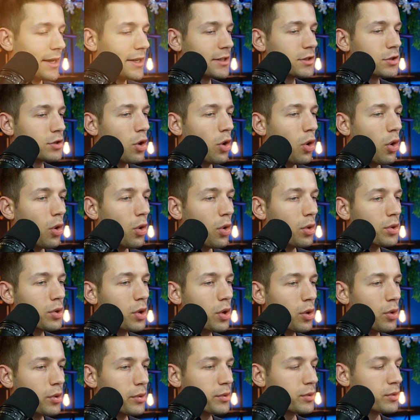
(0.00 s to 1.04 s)
it all
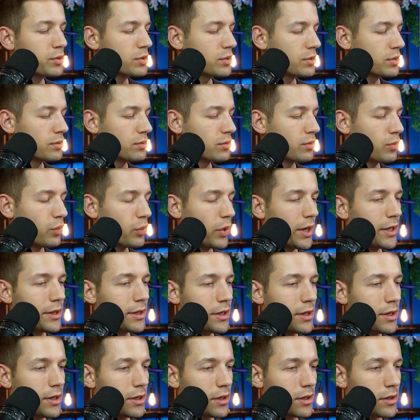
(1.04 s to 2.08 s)
goes right
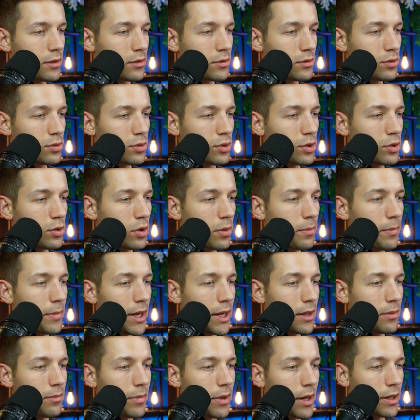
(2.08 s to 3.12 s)
here to your
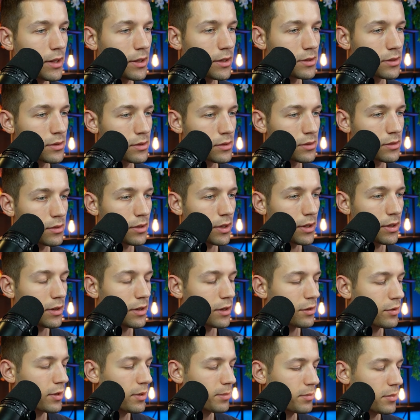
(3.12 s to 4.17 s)
main balance in the
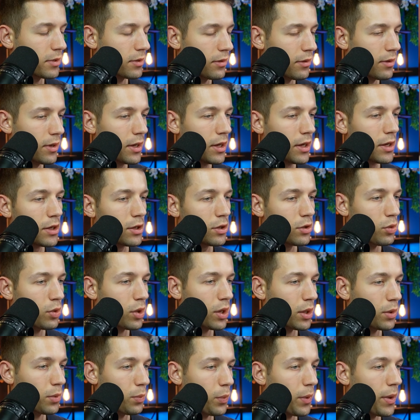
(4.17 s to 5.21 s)
crypto. You
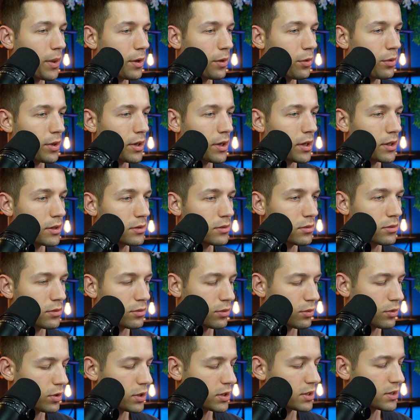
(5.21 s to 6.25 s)
can withdraw it
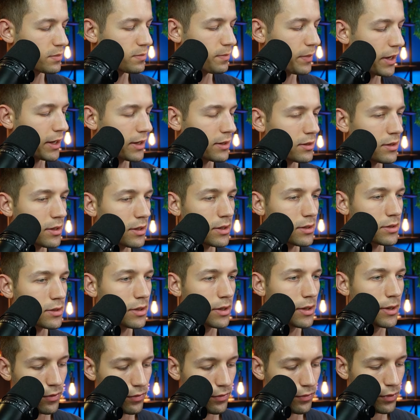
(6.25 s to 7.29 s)
or spend it
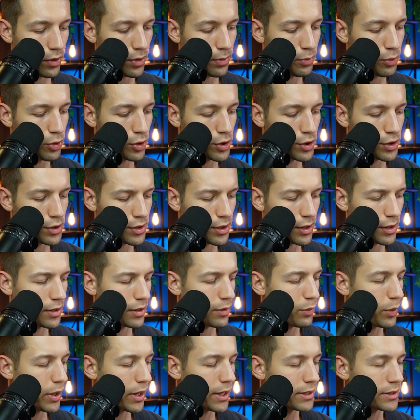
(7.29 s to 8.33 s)
for purchasing
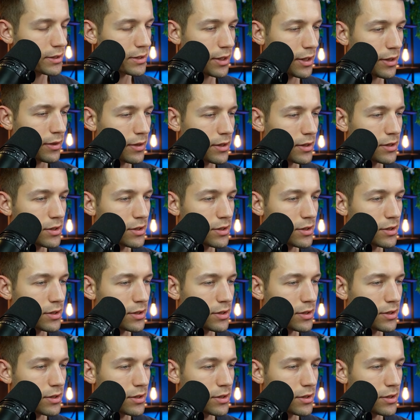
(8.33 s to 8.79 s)
device in the